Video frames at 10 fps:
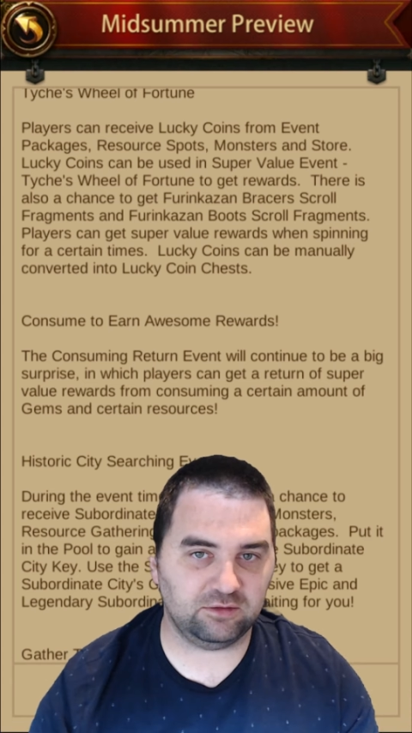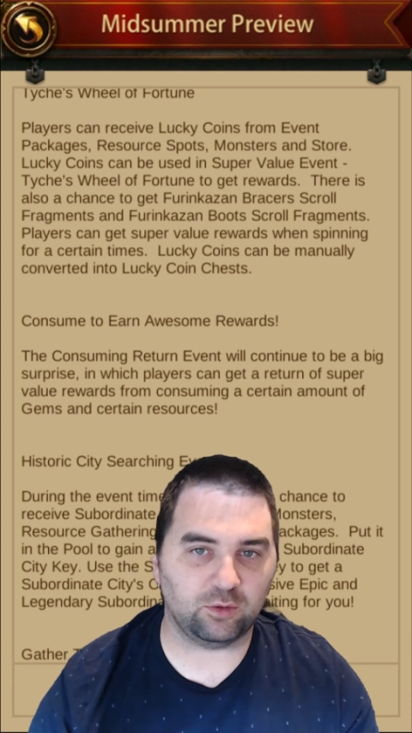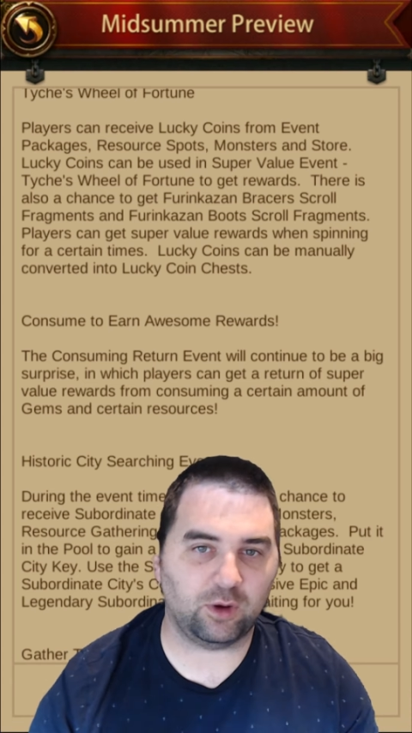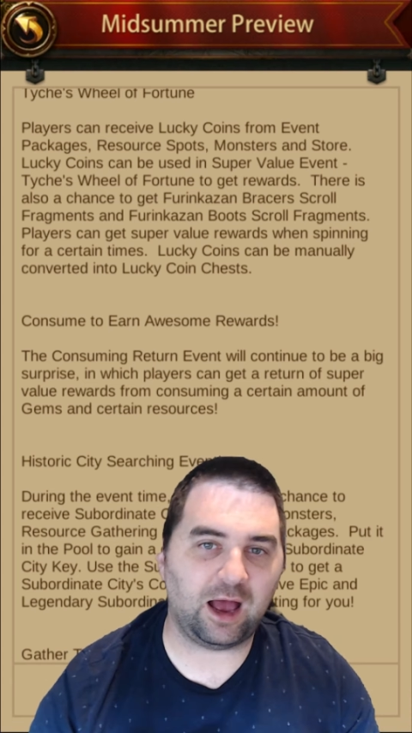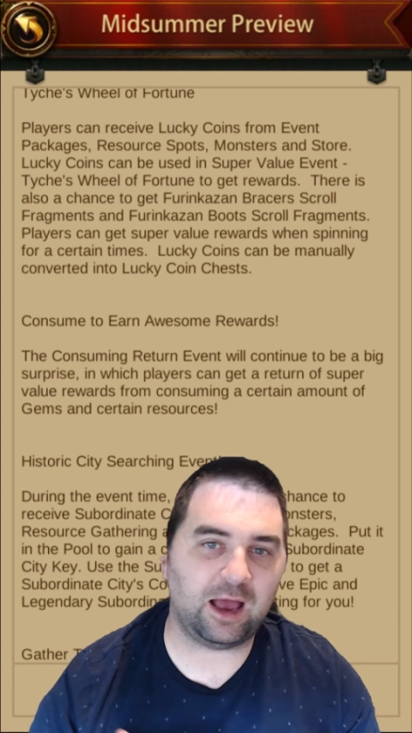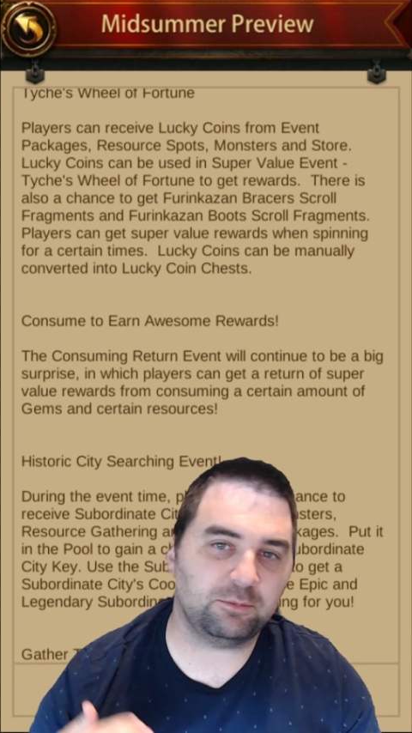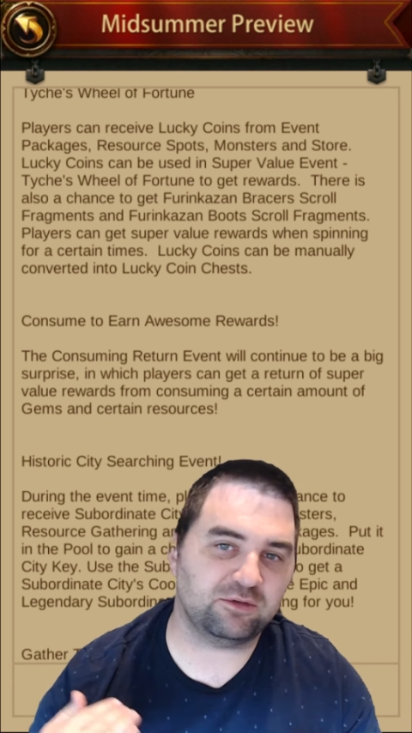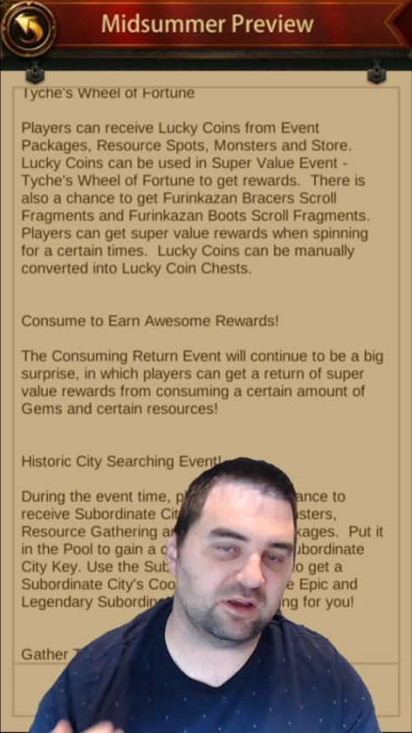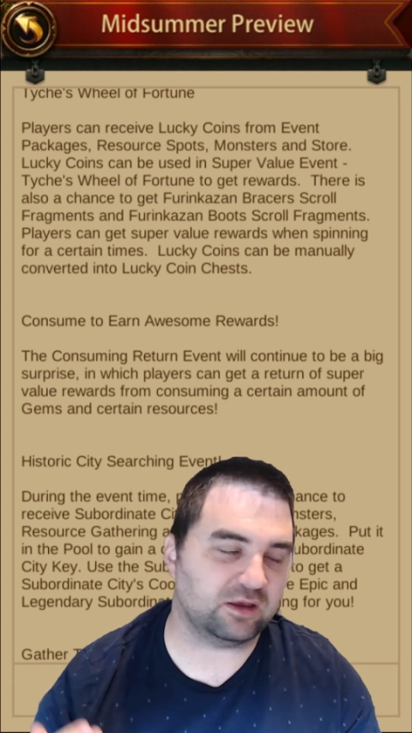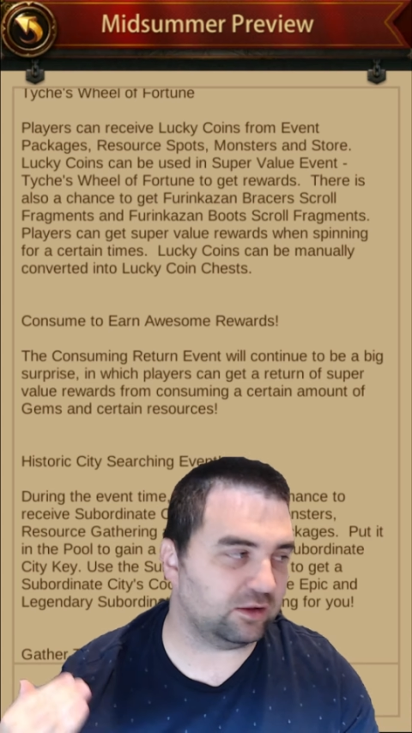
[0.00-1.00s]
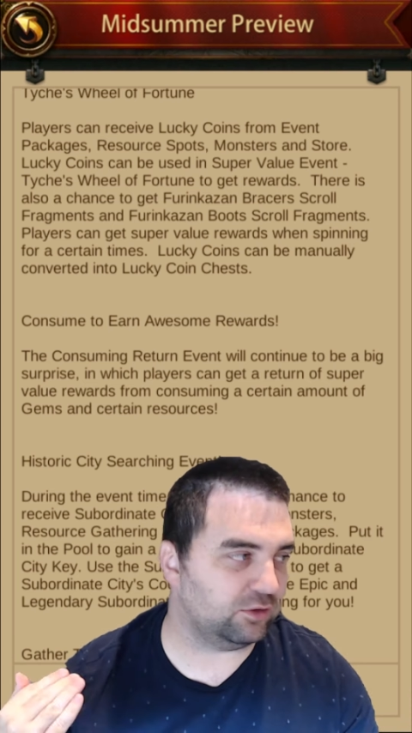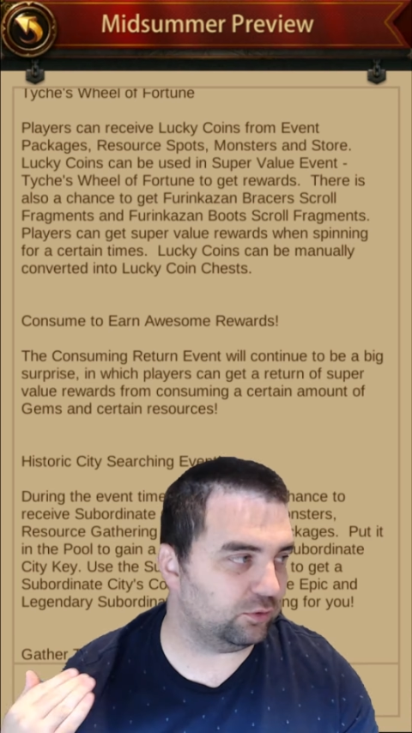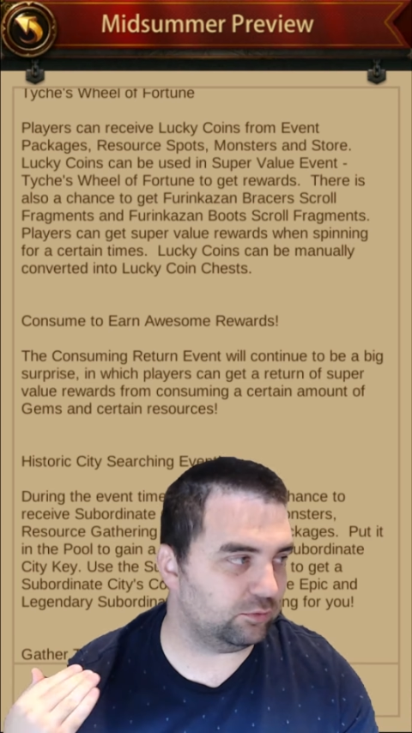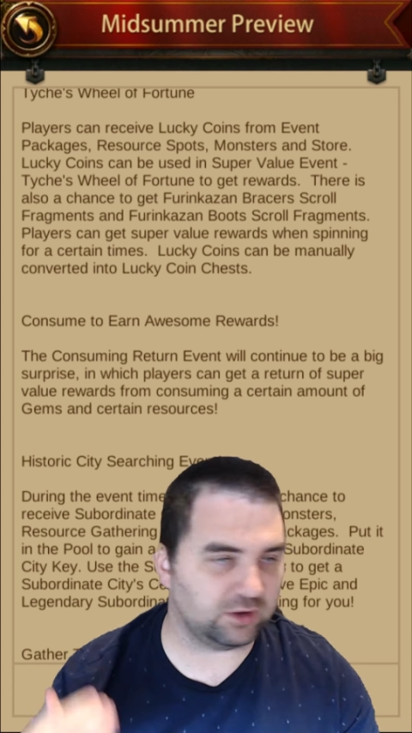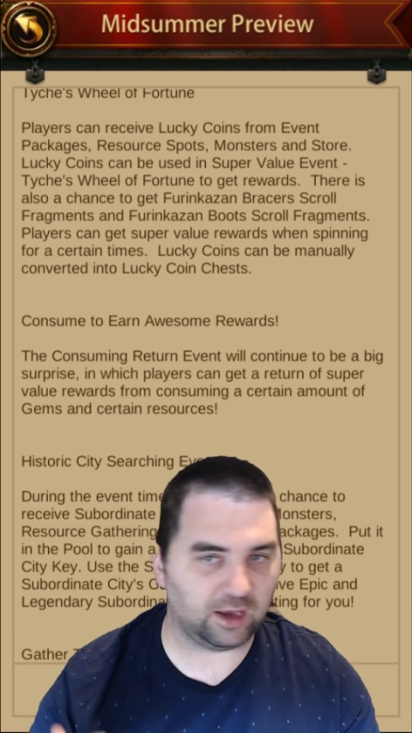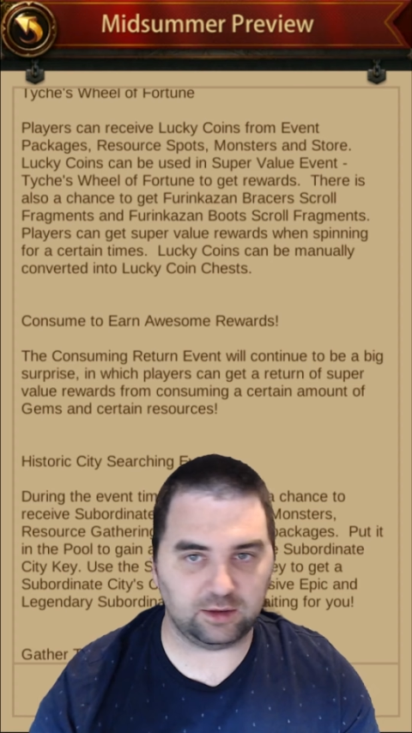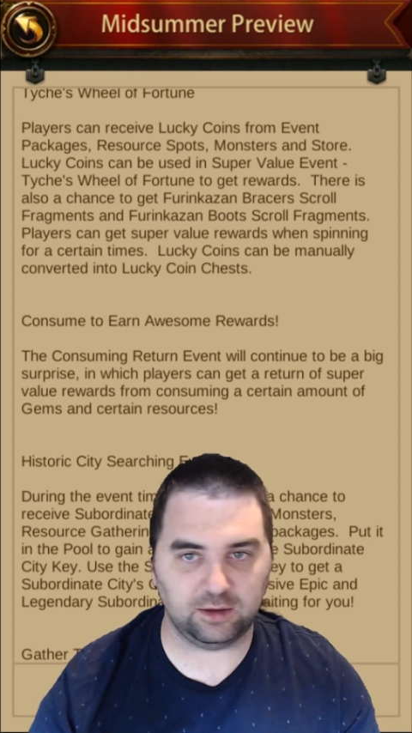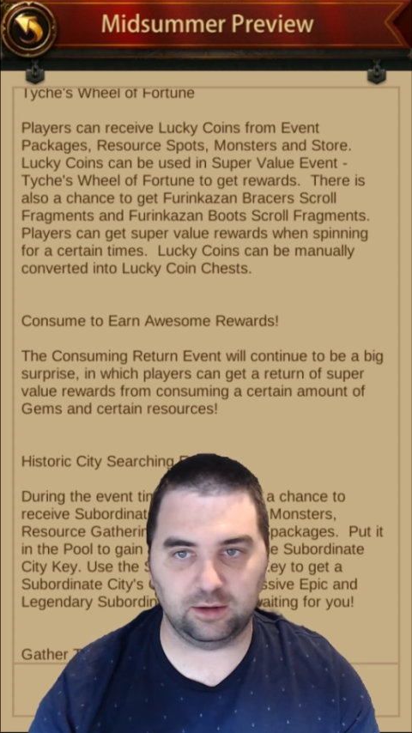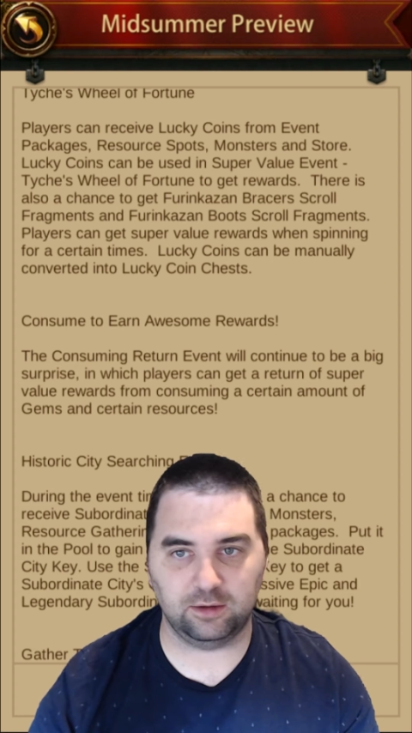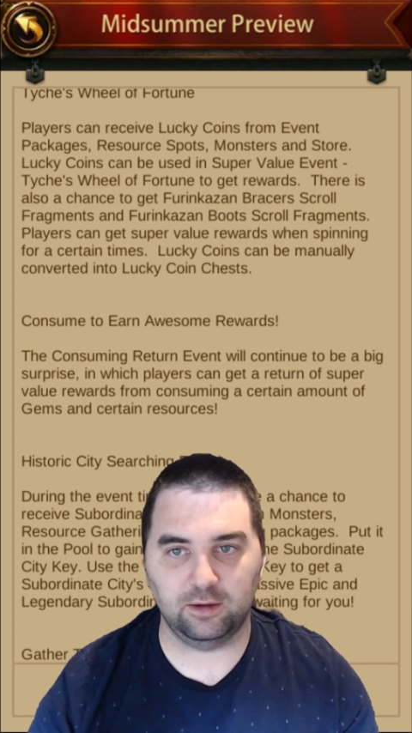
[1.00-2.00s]
so I'm sticking to
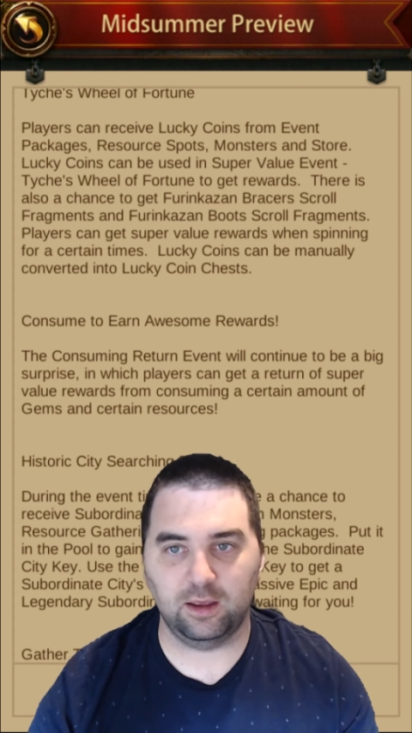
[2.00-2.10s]
Taiki.